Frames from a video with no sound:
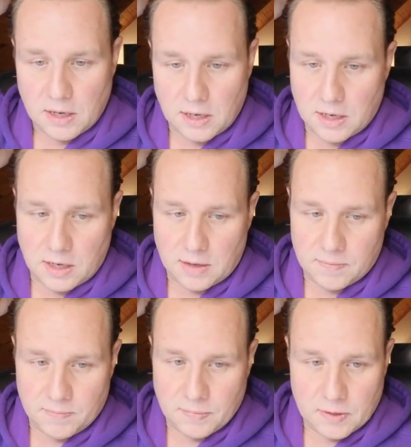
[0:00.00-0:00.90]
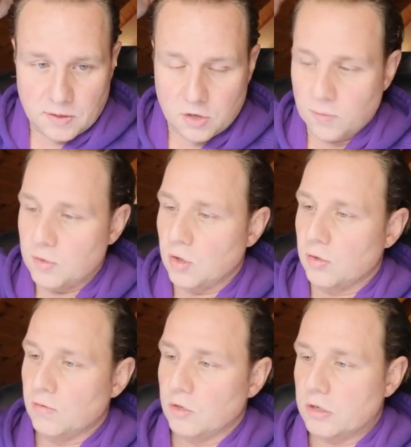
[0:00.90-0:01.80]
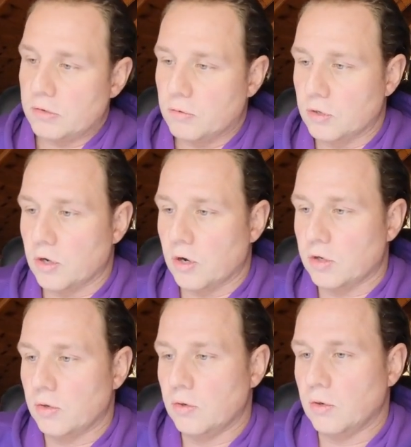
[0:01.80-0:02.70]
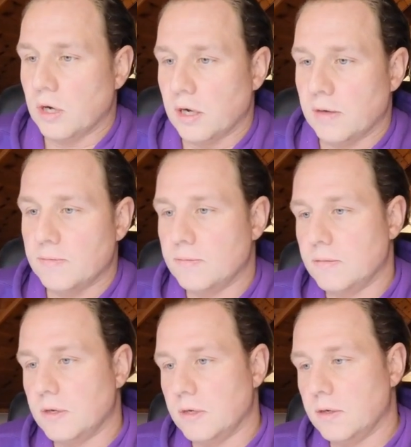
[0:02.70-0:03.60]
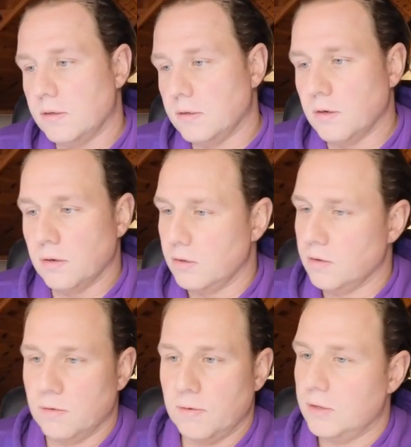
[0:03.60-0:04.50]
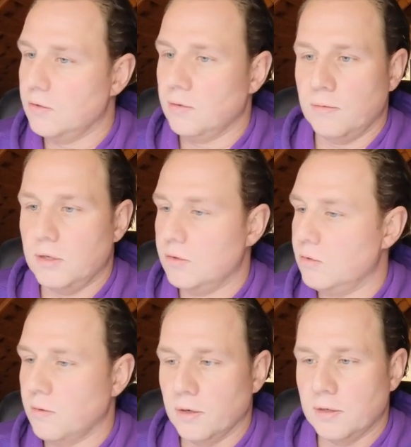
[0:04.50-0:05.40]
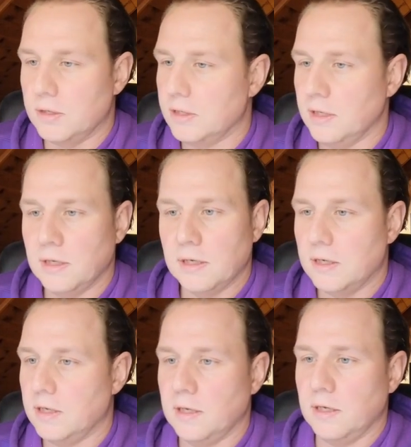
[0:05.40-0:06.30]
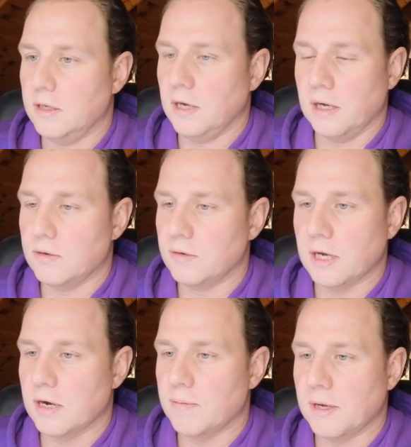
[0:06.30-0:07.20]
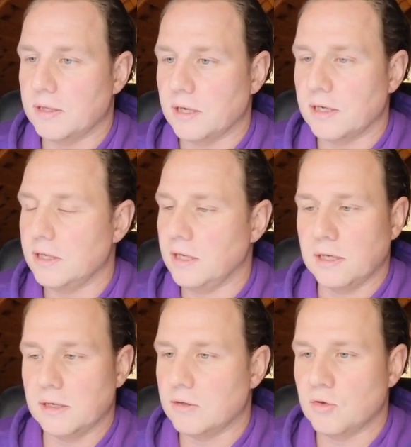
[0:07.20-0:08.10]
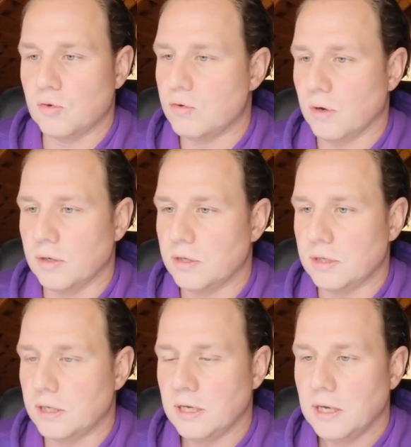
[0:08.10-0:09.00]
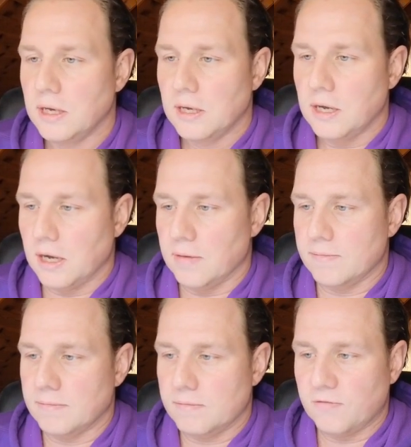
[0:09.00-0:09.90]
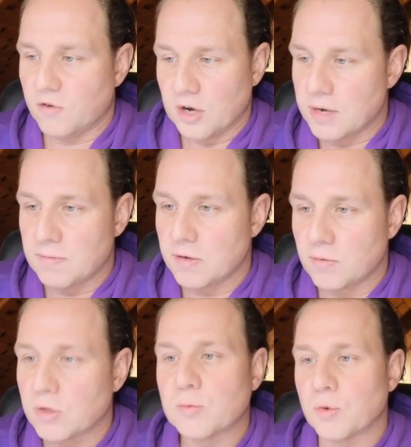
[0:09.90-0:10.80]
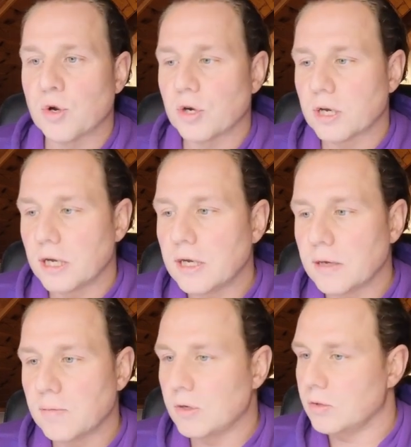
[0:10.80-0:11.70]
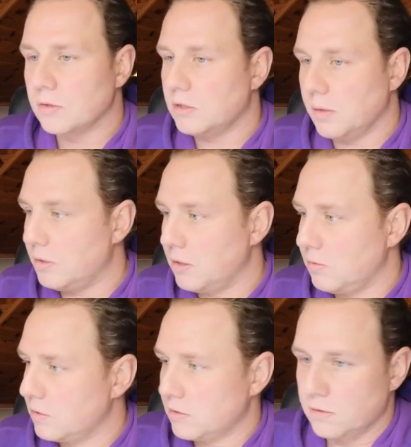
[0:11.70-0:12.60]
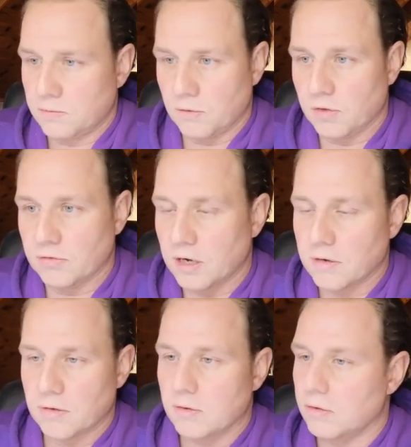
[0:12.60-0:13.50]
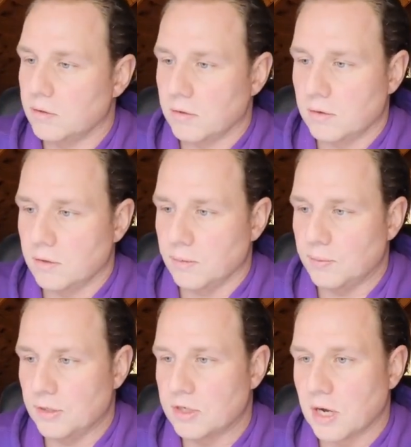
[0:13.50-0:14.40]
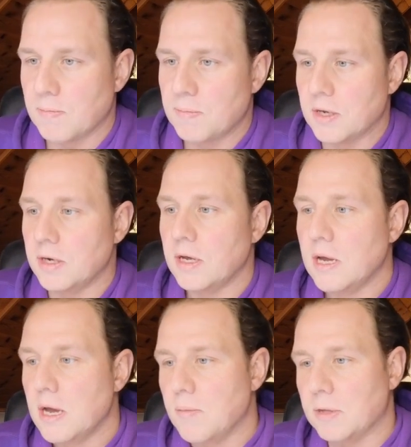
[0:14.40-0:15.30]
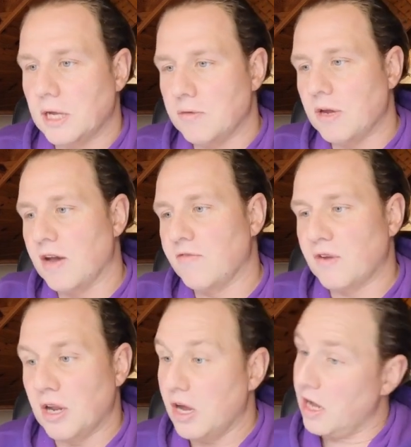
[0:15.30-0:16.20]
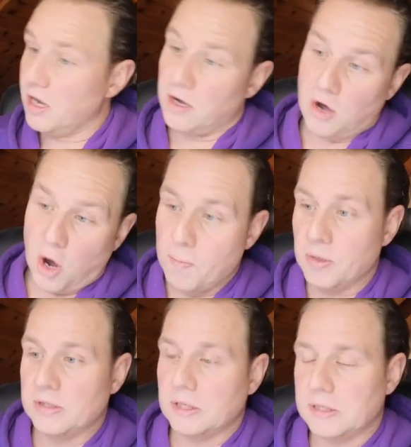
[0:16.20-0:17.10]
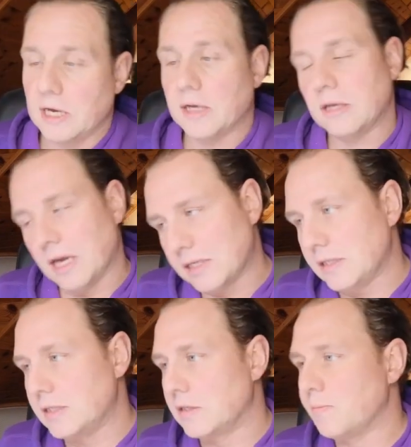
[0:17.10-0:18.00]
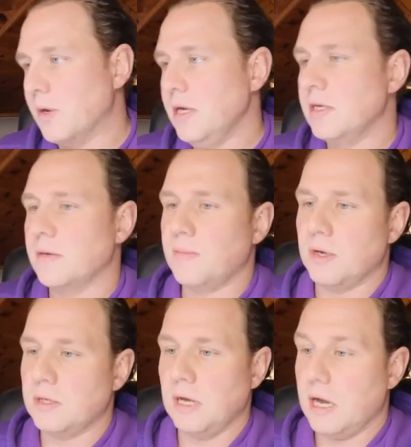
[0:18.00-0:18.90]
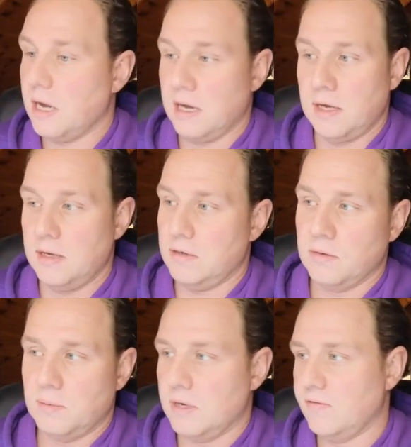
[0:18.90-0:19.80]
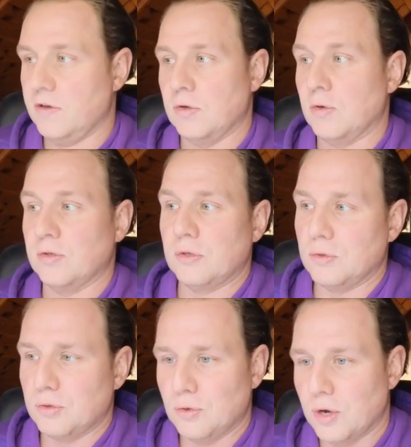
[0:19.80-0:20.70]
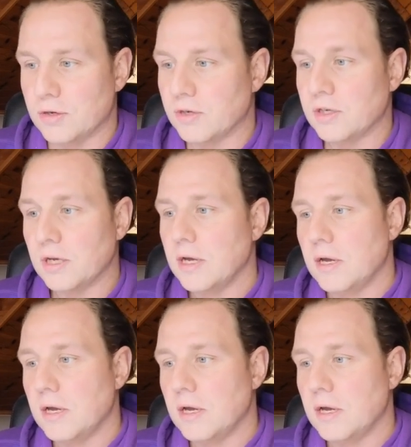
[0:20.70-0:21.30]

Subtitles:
Tom Dolan would argue, no, we do quantity. I don't care about technique, do quantity. For him, it was working because he was world record holder, Olympic champion. But then we have an opposite side. Yes, it's a sprinter, but I do believe he could also do 200.